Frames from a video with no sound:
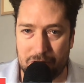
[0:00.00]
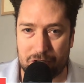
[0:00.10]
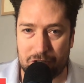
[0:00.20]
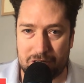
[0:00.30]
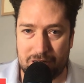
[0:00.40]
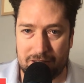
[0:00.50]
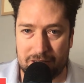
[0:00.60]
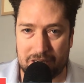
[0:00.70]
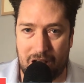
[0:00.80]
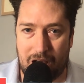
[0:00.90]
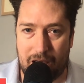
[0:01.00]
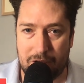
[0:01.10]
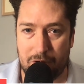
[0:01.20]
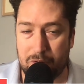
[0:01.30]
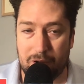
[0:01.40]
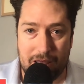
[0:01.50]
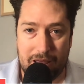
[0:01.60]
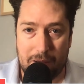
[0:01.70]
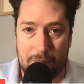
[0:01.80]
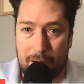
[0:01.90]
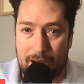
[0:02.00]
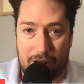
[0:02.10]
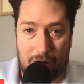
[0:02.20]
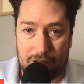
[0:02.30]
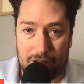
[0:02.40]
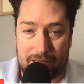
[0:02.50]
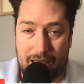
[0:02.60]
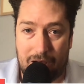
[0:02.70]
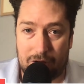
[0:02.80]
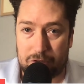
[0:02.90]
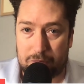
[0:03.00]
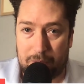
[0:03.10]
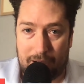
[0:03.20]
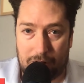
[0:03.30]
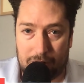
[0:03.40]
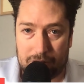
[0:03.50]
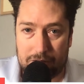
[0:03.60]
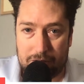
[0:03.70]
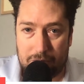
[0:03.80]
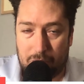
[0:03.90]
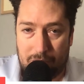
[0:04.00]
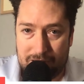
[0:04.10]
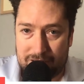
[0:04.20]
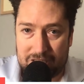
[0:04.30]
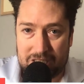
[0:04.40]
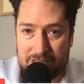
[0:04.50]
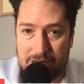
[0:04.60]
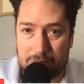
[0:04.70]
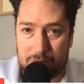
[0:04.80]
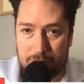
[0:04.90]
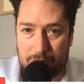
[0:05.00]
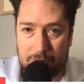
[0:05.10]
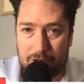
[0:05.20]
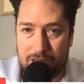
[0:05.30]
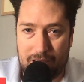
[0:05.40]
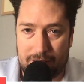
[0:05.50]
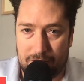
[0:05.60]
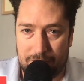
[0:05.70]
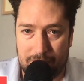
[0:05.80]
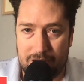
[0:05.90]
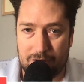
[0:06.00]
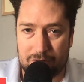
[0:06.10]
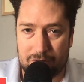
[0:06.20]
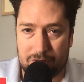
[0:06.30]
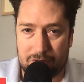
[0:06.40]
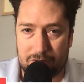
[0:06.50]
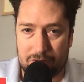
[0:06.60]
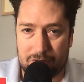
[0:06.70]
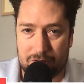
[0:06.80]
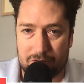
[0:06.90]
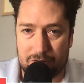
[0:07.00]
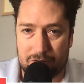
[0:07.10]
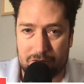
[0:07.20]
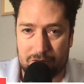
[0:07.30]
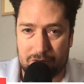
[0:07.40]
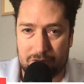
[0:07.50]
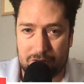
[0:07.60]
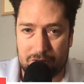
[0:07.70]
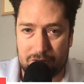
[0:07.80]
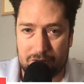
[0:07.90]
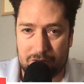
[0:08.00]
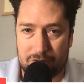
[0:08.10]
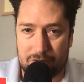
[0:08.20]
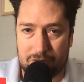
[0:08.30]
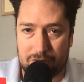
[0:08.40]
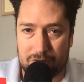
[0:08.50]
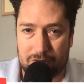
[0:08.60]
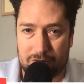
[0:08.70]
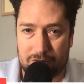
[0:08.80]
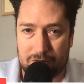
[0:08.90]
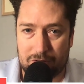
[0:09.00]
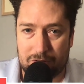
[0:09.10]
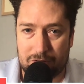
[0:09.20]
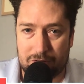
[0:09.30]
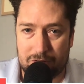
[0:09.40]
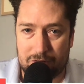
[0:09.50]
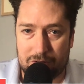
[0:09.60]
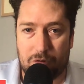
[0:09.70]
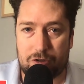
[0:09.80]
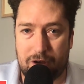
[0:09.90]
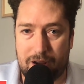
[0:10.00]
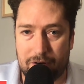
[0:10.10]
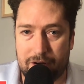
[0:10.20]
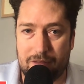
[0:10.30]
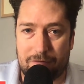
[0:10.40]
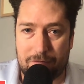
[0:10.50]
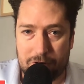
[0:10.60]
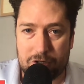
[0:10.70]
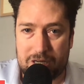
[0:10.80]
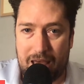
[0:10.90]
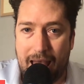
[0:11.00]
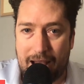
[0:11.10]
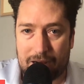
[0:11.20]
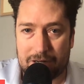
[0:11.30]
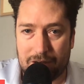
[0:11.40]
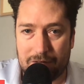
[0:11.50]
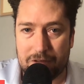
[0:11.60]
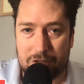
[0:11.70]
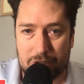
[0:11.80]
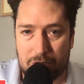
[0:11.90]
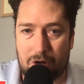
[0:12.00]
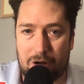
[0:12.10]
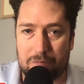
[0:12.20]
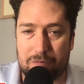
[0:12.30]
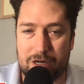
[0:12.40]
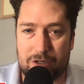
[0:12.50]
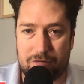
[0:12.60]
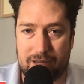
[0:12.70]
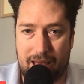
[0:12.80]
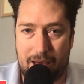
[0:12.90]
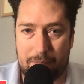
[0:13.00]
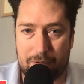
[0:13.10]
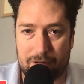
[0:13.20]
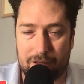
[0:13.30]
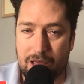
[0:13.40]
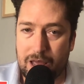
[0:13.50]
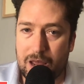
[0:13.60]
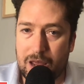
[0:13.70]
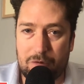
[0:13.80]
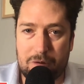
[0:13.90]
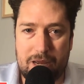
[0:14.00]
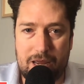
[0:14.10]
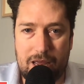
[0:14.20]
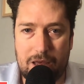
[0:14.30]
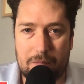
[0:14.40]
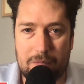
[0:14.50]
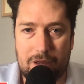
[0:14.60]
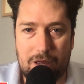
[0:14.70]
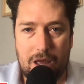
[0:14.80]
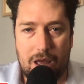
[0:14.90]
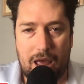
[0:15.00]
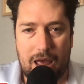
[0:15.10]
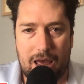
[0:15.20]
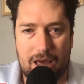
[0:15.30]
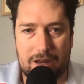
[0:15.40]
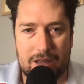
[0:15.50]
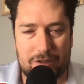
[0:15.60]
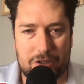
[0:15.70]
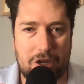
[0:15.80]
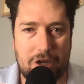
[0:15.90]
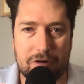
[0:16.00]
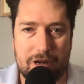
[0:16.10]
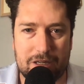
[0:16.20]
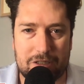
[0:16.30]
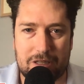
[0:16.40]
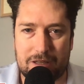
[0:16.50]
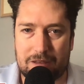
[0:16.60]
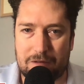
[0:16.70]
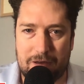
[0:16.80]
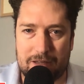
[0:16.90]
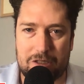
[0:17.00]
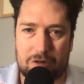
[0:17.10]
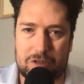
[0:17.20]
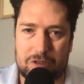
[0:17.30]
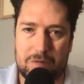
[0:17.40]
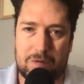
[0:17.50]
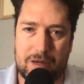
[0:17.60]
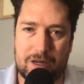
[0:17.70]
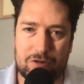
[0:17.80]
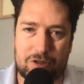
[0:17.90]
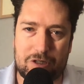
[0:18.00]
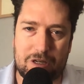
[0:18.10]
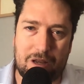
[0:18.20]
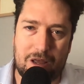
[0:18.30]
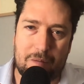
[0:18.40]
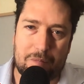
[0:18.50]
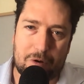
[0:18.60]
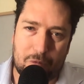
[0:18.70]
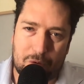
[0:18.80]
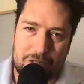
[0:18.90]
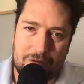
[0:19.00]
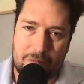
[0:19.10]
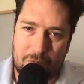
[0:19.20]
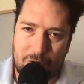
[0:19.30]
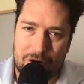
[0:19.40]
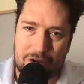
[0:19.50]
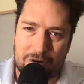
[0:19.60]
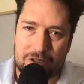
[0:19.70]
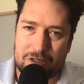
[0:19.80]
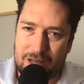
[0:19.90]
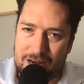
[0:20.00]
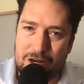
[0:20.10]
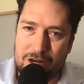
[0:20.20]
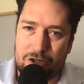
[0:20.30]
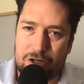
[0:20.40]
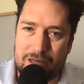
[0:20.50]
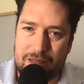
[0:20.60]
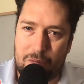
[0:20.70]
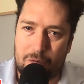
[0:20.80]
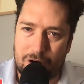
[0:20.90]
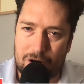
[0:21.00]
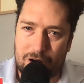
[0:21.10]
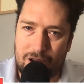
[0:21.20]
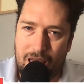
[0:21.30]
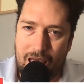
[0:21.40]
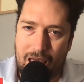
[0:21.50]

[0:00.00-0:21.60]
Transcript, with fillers: uninterested in this guy who, by all accounts, by all what it seems from looking at the video, it's apparent that if anyone's a kind of major orchestrator in the first act of this so-called breach of the Capitol, it would be him. And it's curious that the feds don't seem to be interested. But what's even more curious is that initially they were.